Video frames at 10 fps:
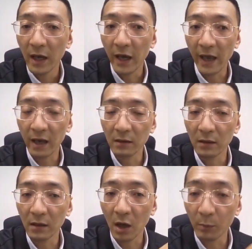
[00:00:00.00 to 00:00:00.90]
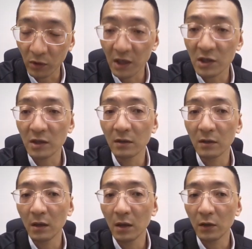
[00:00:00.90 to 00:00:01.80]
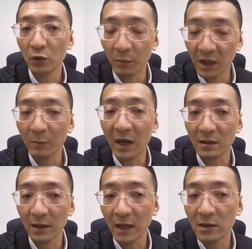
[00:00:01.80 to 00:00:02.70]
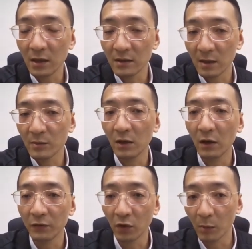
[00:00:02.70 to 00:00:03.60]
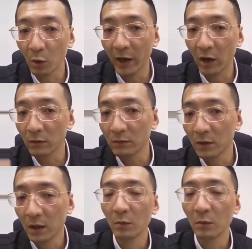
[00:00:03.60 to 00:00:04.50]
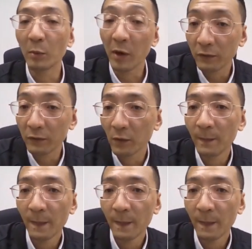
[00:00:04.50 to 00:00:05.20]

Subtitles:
and the computation to minimize the energy consumption of your mobile phone.